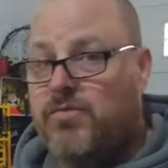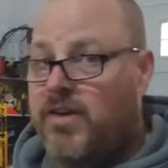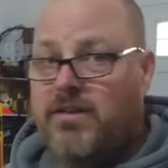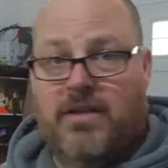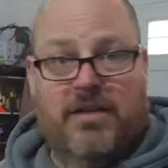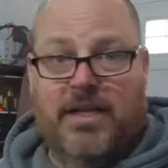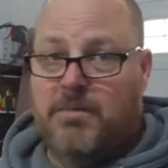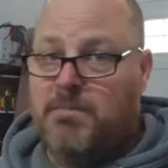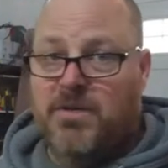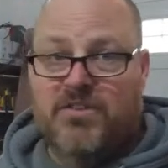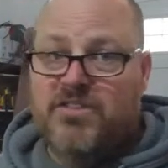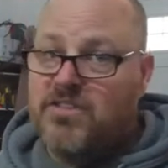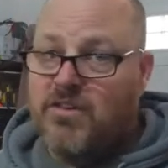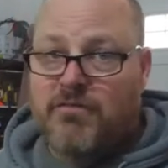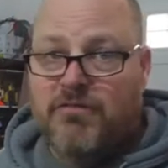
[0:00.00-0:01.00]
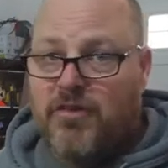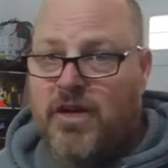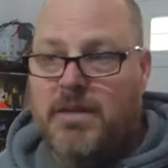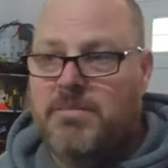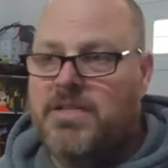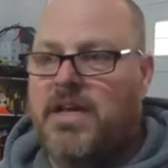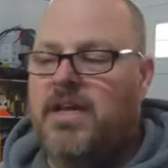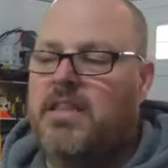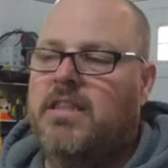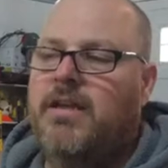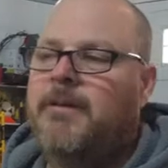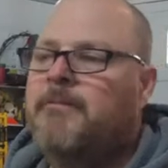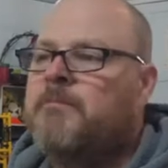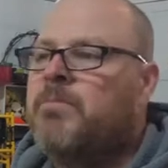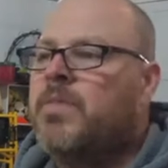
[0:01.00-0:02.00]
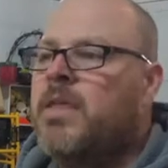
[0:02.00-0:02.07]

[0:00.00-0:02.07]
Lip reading: right? Like builds his own frames kind of thing.